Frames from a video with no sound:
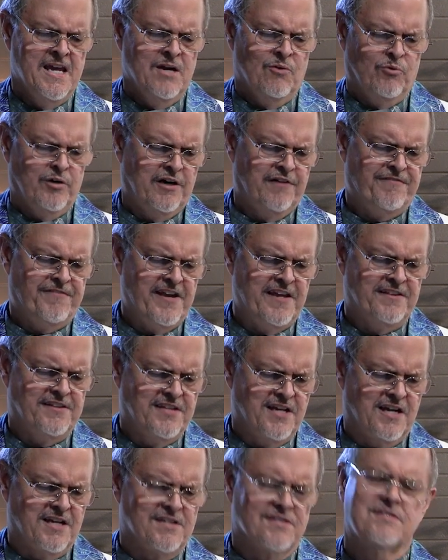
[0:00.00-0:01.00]
What our faith
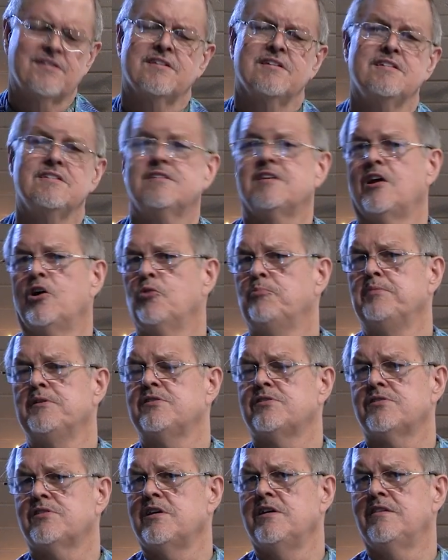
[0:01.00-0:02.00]
does is help us
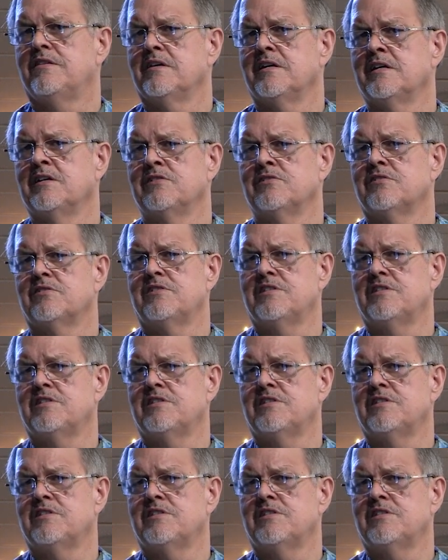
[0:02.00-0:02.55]
see things